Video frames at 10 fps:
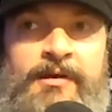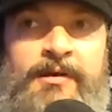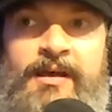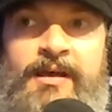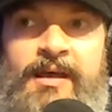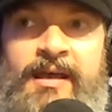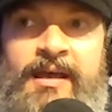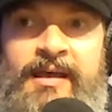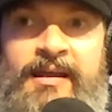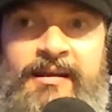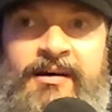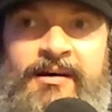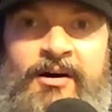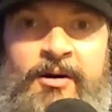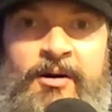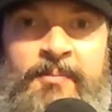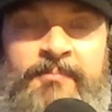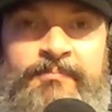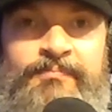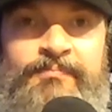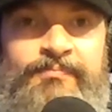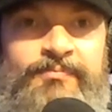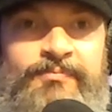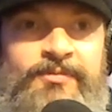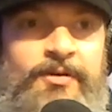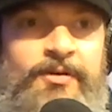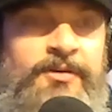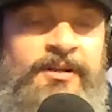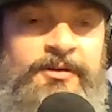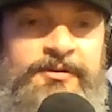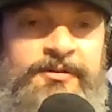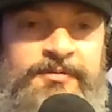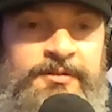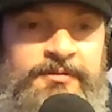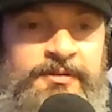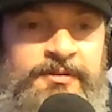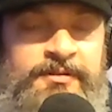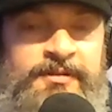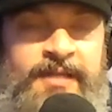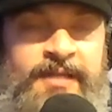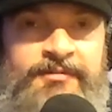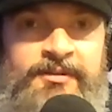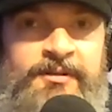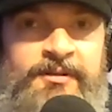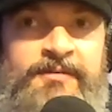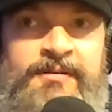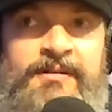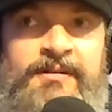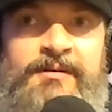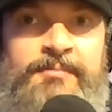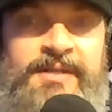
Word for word: Okay. And um, so you know, you you you you have to be